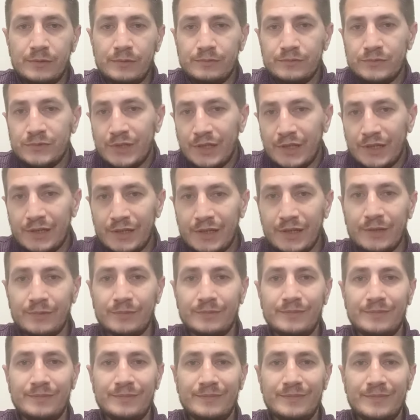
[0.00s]
check it out.
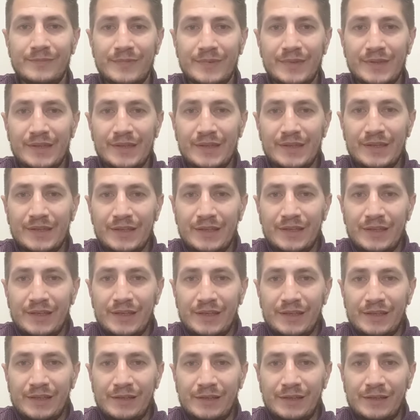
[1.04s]

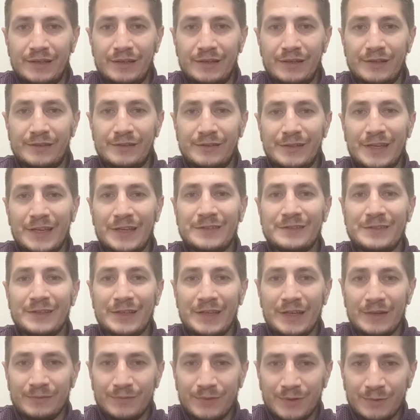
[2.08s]
And thanks
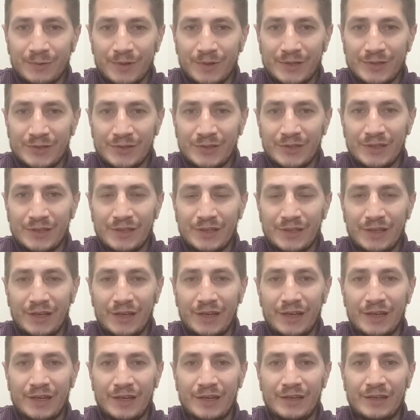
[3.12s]
again for watching,
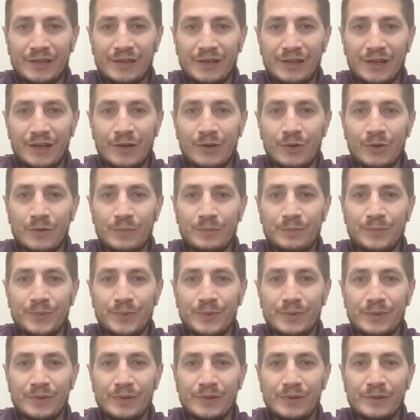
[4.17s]
and I hope
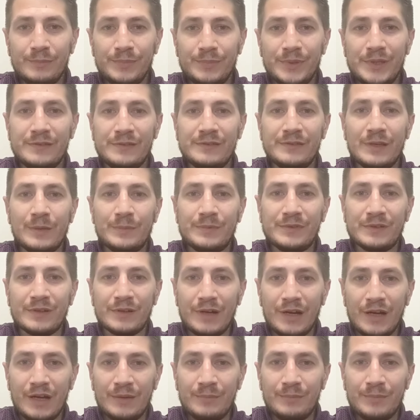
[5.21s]
please
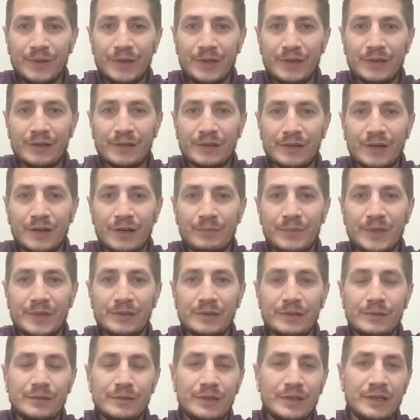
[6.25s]
subscribe and comment
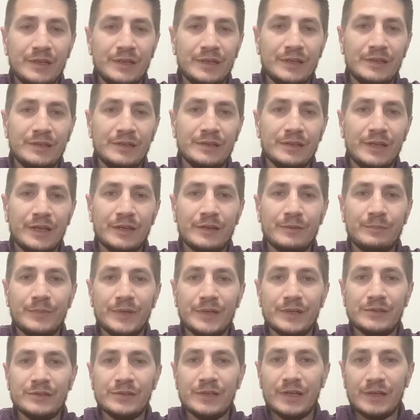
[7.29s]
and like my
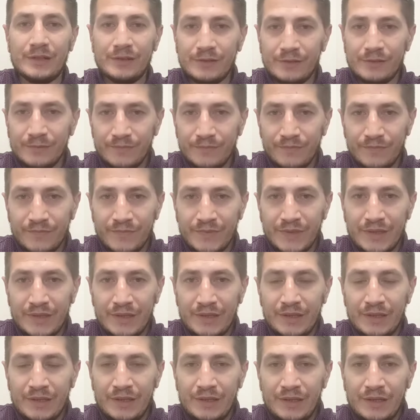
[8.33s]
channel.
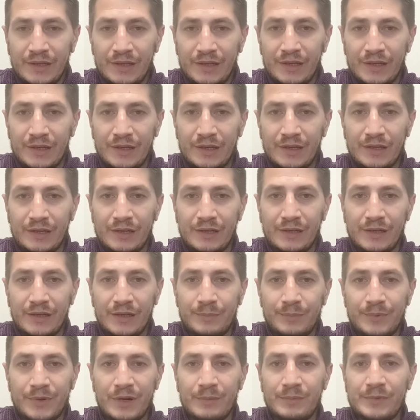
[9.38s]
And I
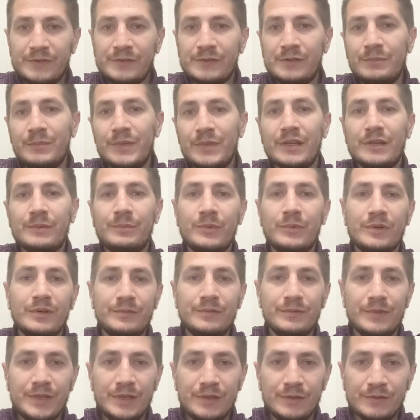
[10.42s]
promise to make more
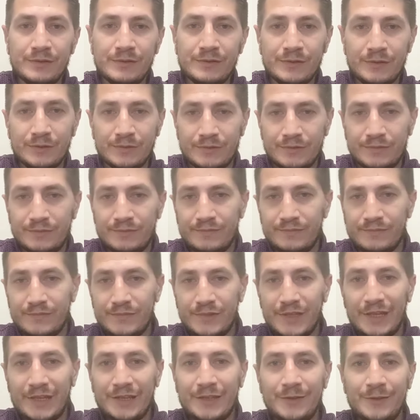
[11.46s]
videos soon.
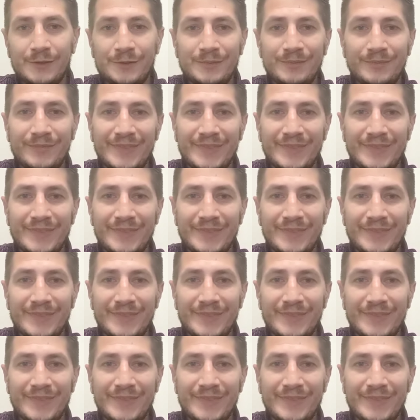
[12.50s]
Thank you.